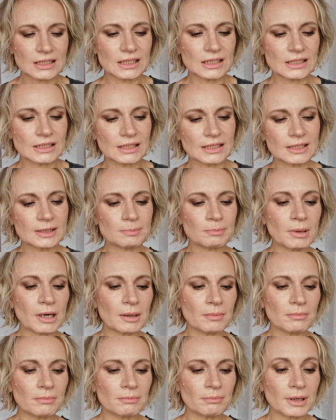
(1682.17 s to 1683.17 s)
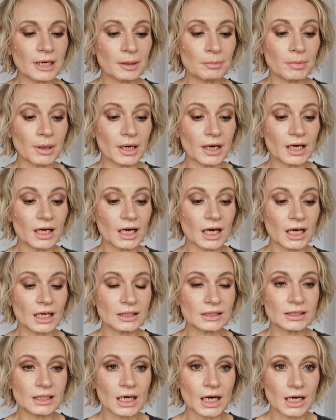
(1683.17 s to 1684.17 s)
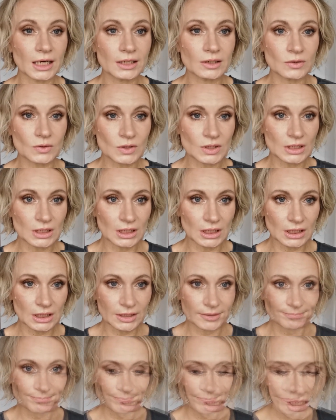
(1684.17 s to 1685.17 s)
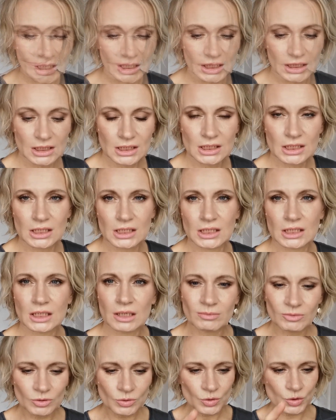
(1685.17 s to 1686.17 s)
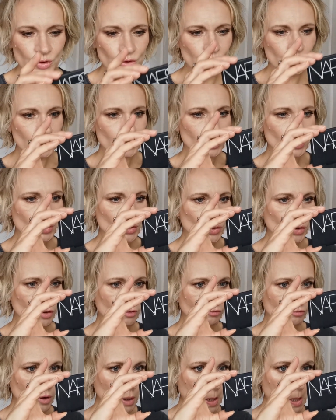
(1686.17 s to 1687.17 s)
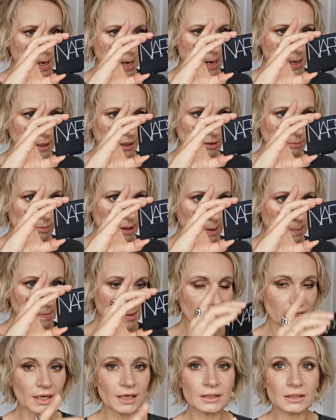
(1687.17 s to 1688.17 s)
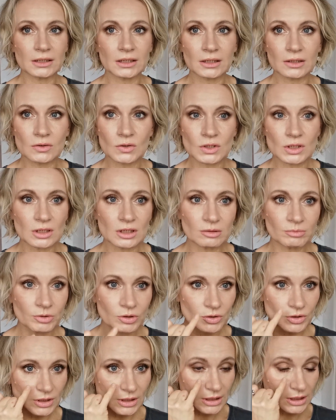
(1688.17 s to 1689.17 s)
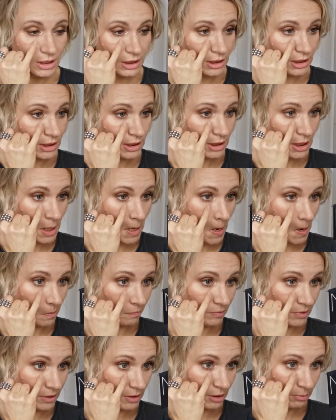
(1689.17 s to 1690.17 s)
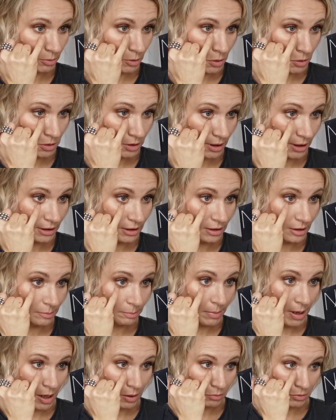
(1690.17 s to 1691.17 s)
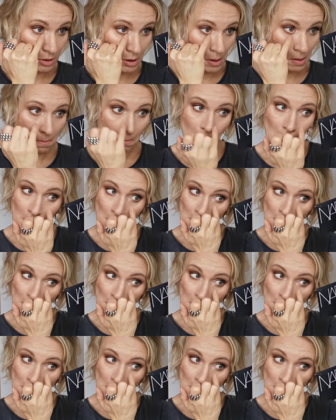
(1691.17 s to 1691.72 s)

This says bye bye under eye concealer, and I'm not sure if I like bye bye under eye concealer because it's creasing, obviously because I didn't powder.